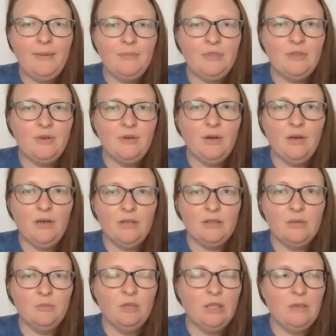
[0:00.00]
So
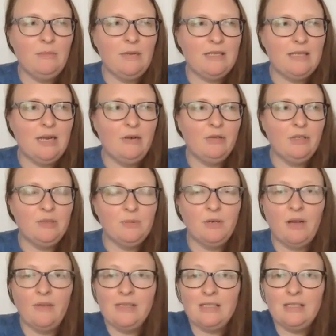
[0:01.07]
some really amazing outreach, but
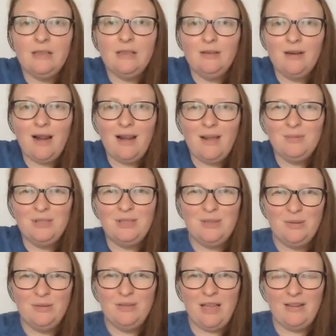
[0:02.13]
obviously they're not able to
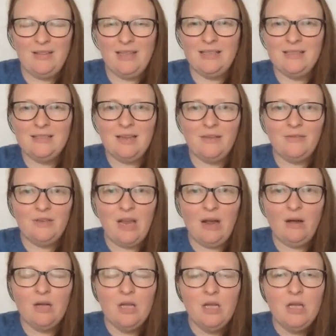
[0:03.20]
do a lot of that stuff now.
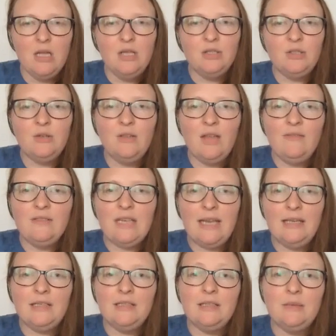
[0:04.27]
So they've
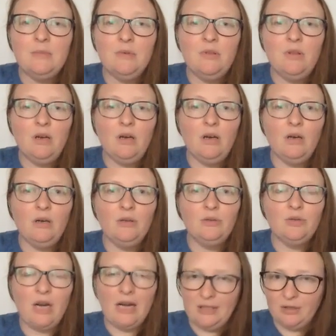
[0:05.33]
taken some of their
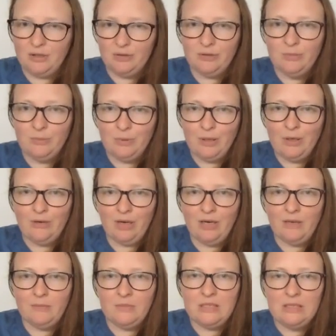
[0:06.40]
tried and true
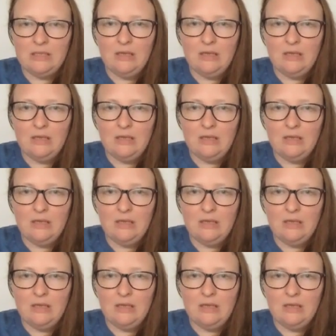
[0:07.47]
programs,